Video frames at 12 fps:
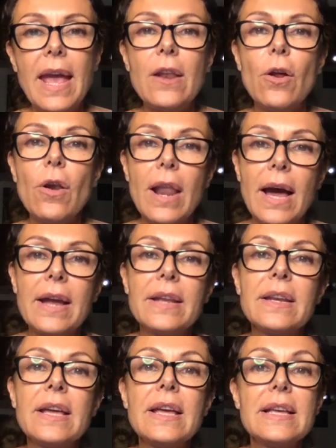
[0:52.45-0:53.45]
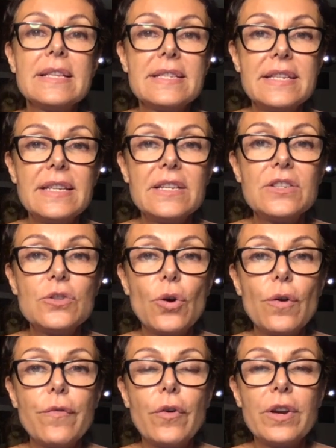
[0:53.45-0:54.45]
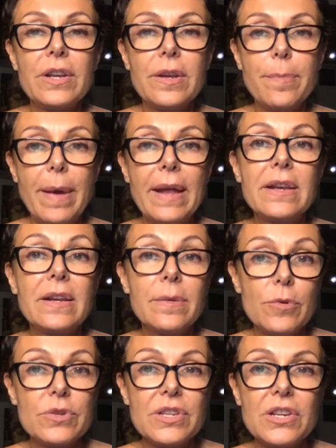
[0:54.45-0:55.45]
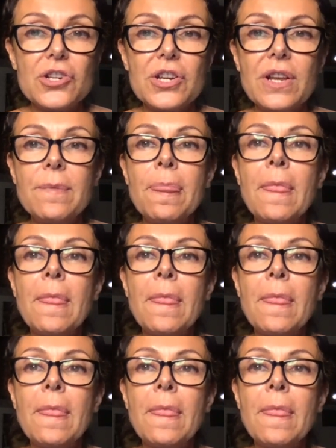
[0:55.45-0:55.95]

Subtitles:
an online CD store for independent musicians.